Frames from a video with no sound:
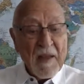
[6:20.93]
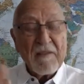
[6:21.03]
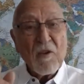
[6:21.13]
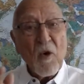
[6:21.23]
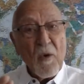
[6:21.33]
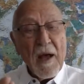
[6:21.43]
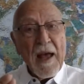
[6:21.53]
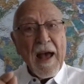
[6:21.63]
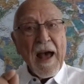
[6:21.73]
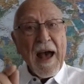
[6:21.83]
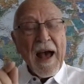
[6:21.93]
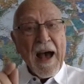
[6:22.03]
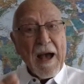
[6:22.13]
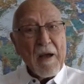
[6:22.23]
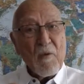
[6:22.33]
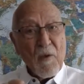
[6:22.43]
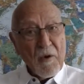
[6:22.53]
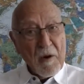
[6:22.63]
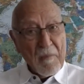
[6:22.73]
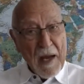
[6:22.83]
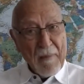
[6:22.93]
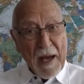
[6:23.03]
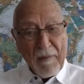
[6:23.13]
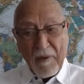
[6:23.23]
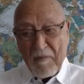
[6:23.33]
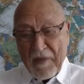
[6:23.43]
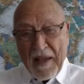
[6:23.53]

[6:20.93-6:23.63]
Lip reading: So I wrote in my Bible,